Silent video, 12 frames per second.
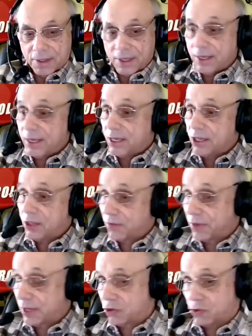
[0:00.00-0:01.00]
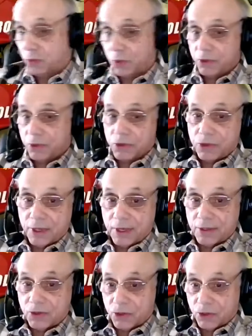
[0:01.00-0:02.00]
the individuals,
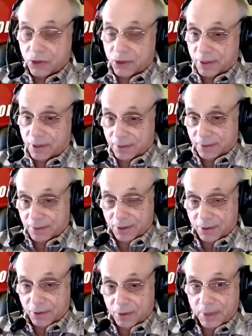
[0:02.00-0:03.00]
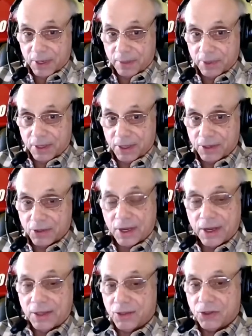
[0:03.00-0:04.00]
not just the population.
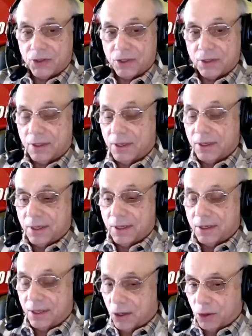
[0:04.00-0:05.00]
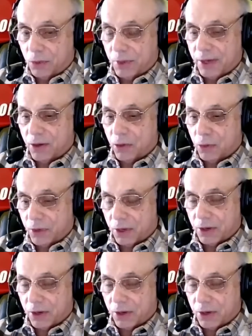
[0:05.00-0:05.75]
No, they own the